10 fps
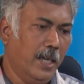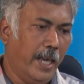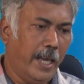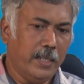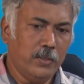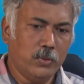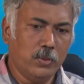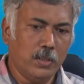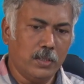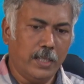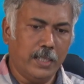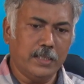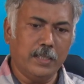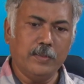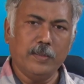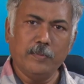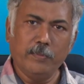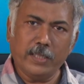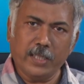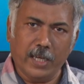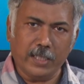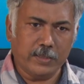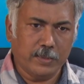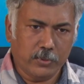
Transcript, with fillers: And uh, there is a method